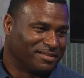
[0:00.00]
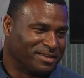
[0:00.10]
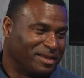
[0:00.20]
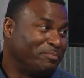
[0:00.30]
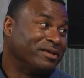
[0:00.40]

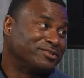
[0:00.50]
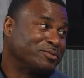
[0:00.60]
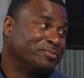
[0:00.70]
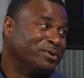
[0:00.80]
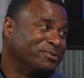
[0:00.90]
and give me a
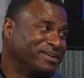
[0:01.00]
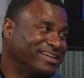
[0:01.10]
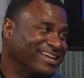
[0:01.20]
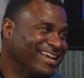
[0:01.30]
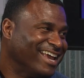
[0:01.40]
Super Bowl ring
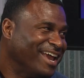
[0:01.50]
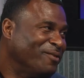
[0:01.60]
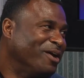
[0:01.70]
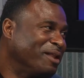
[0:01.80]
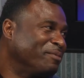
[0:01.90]
and
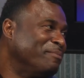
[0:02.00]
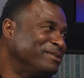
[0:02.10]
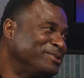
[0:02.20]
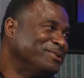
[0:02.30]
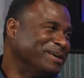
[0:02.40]
wind up giving
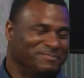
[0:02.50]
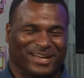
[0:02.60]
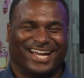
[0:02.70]
me two of them.